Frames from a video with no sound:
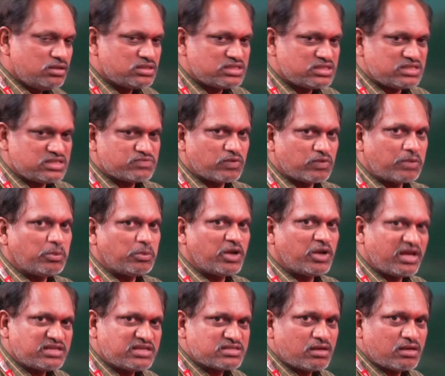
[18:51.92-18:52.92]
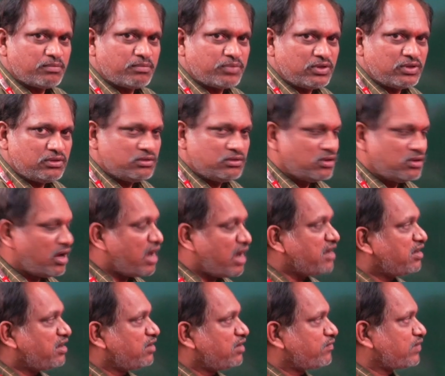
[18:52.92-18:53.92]
is one more example,
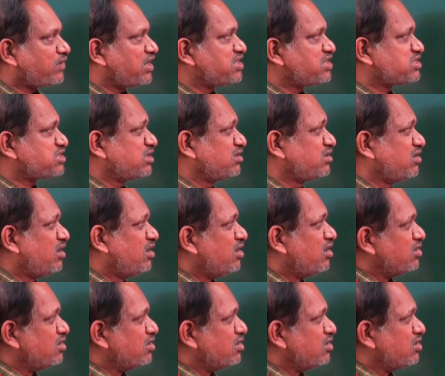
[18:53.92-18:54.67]
identification.